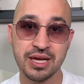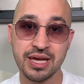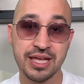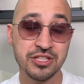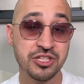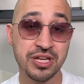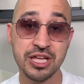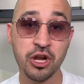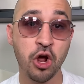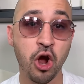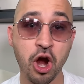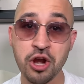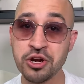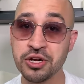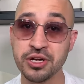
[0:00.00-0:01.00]
it's going to get
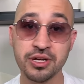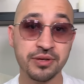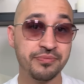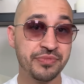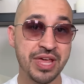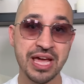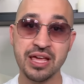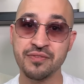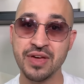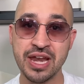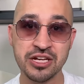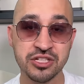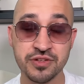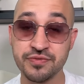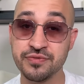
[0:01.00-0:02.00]
harder to take
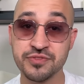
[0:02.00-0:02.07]
advantage of